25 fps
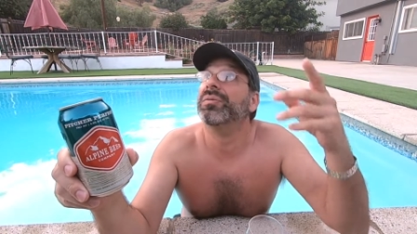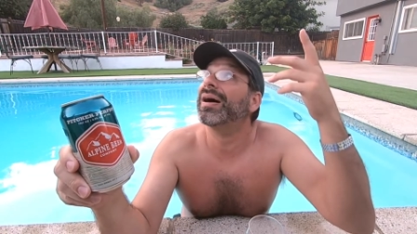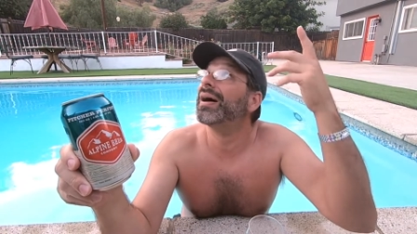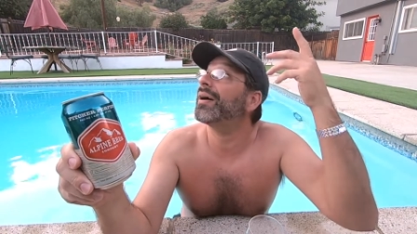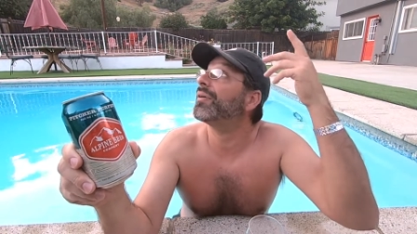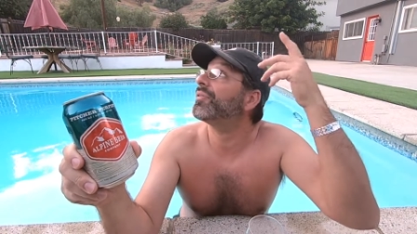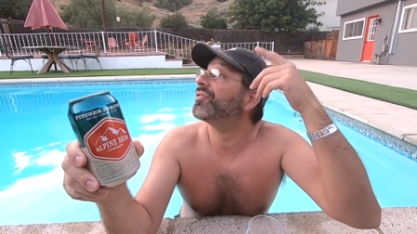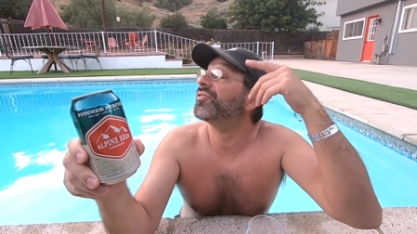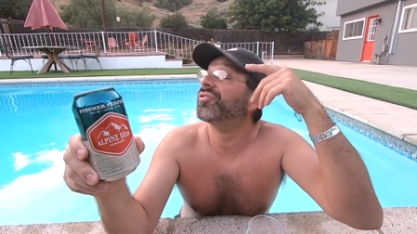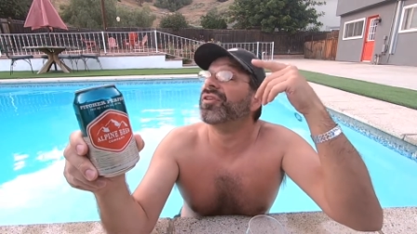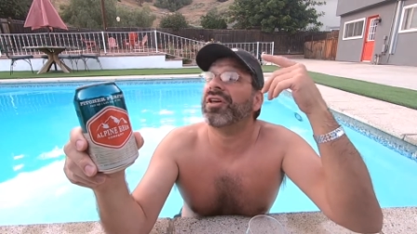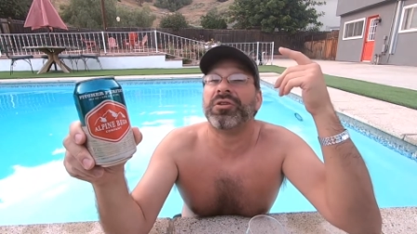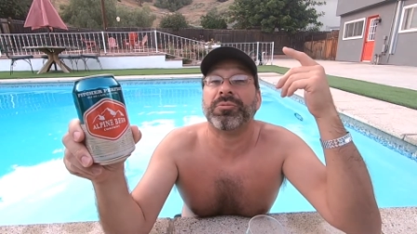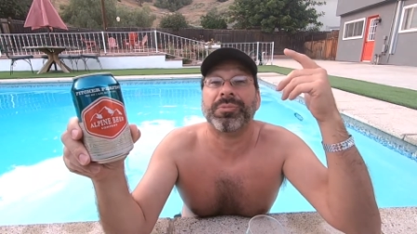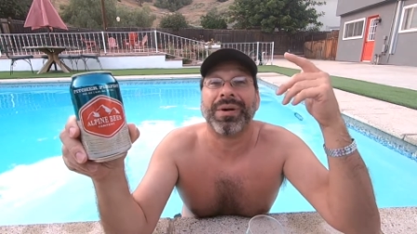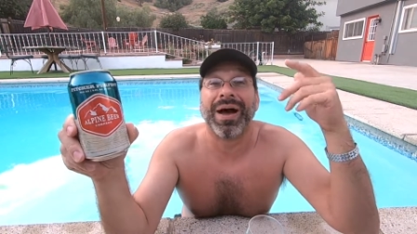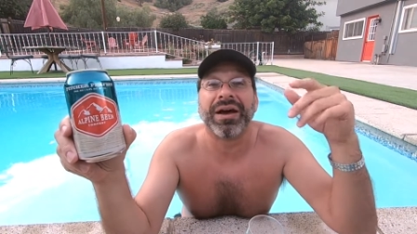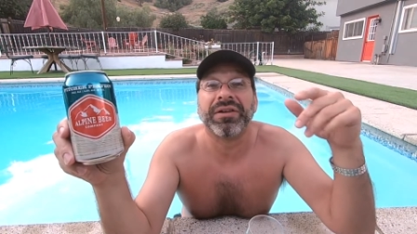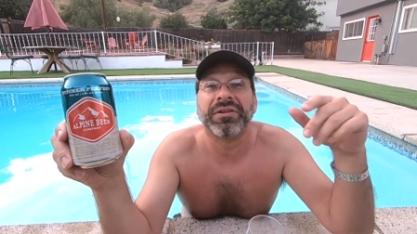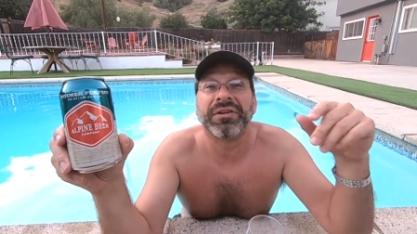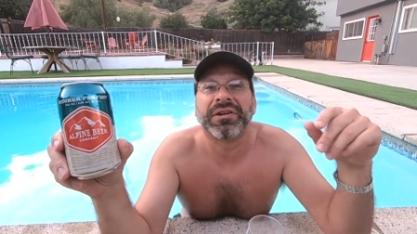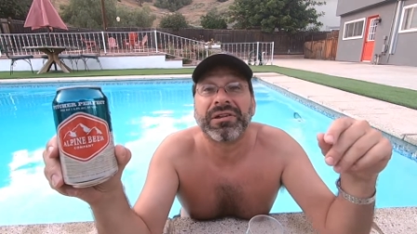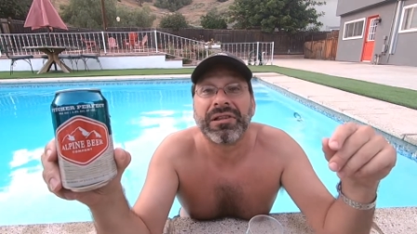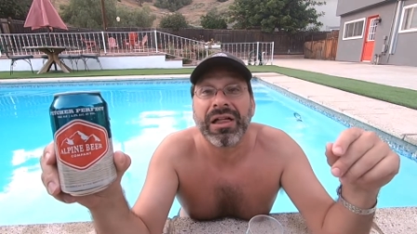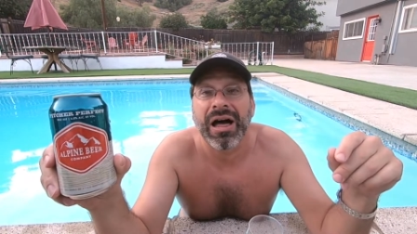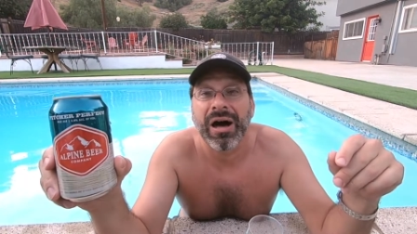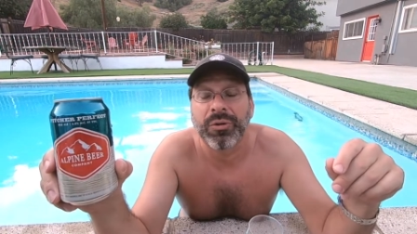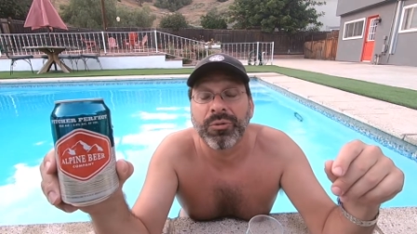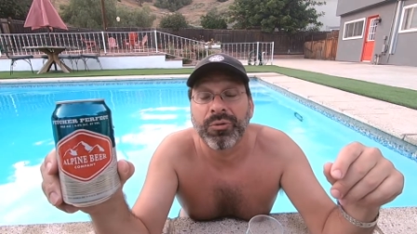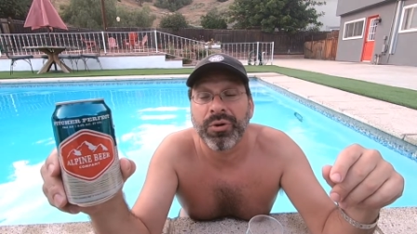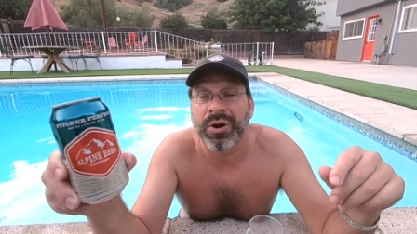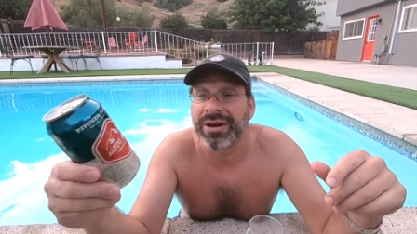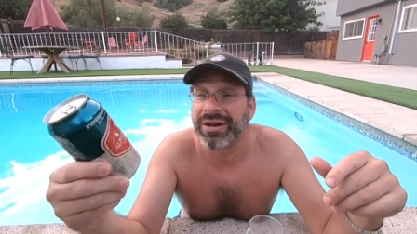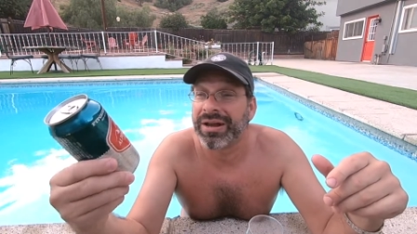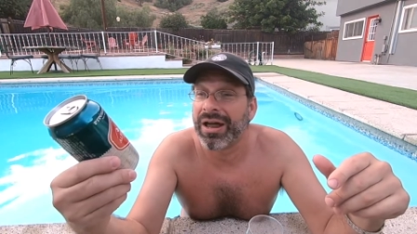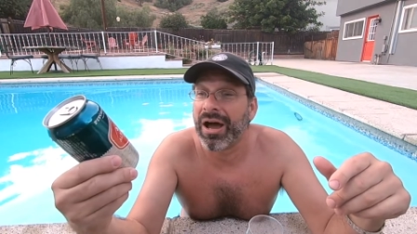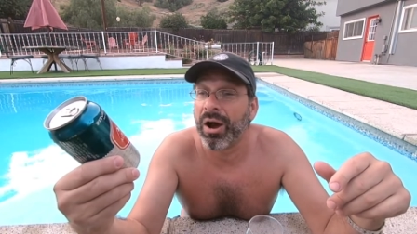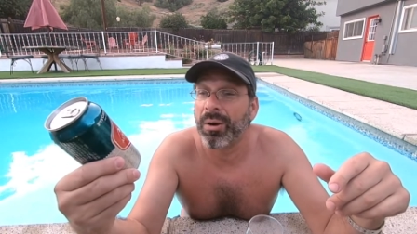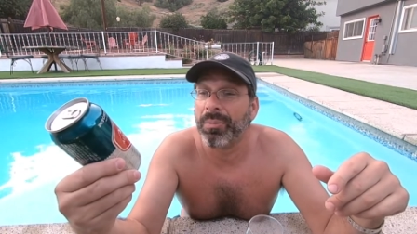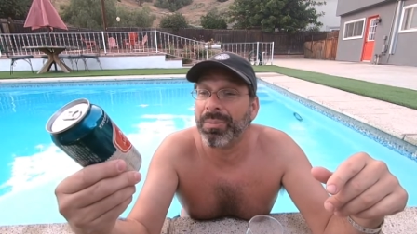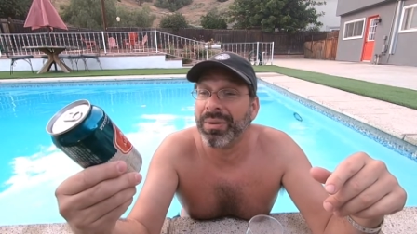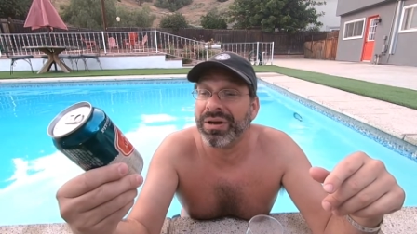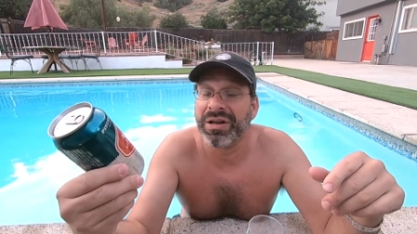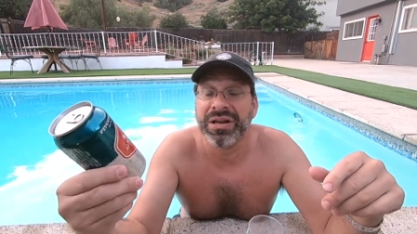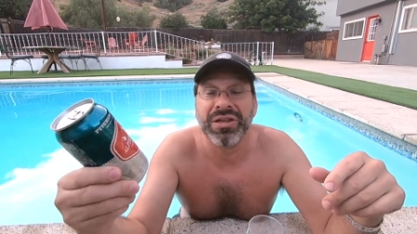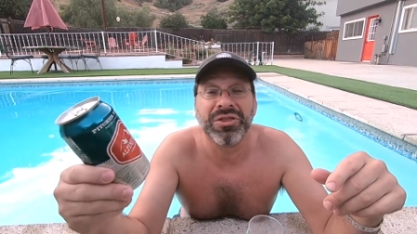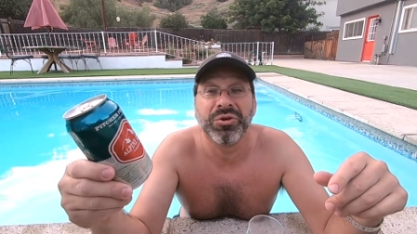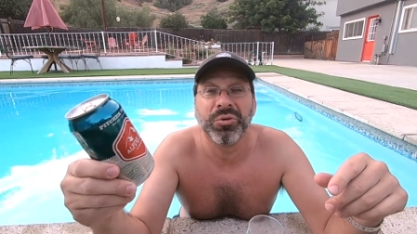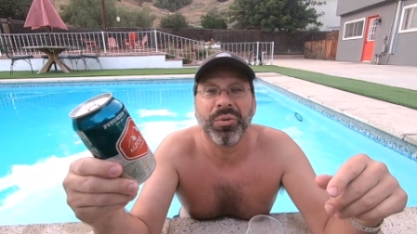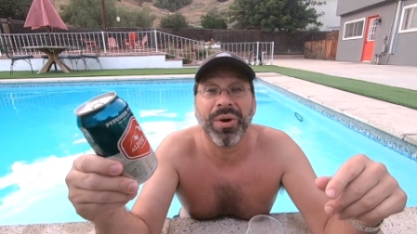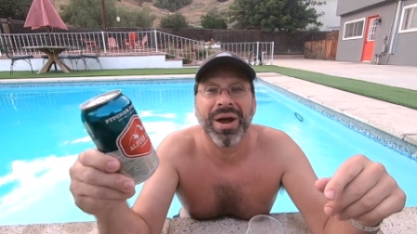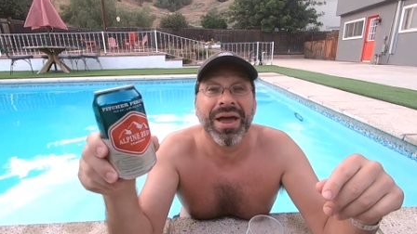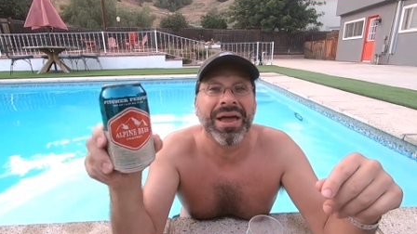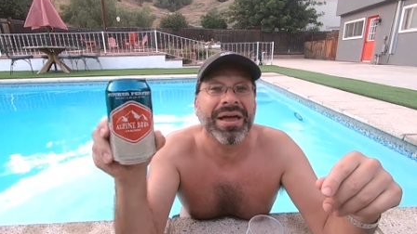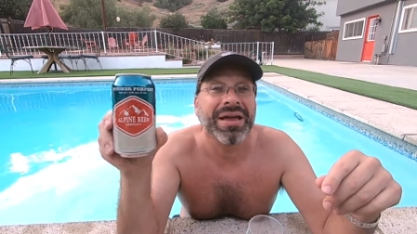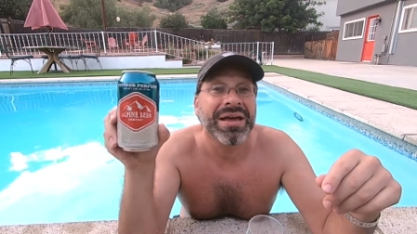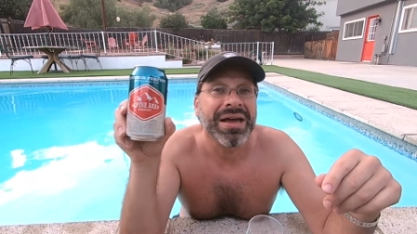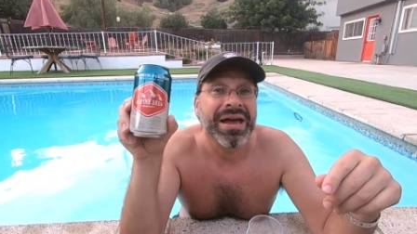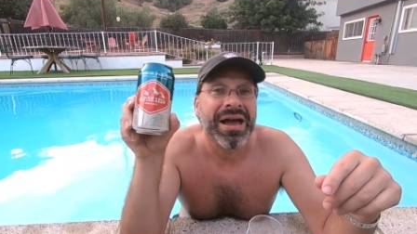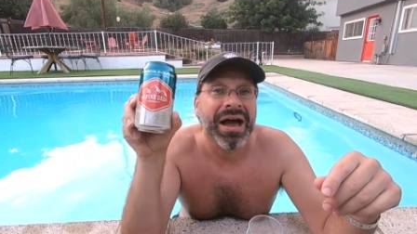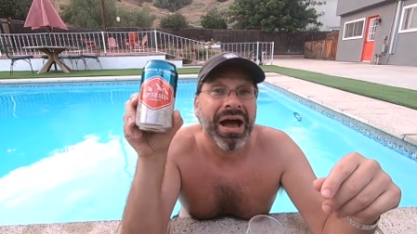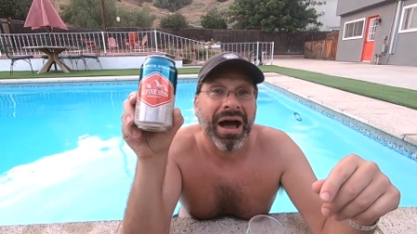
Well, the sun's behind the cloud right now, but either way,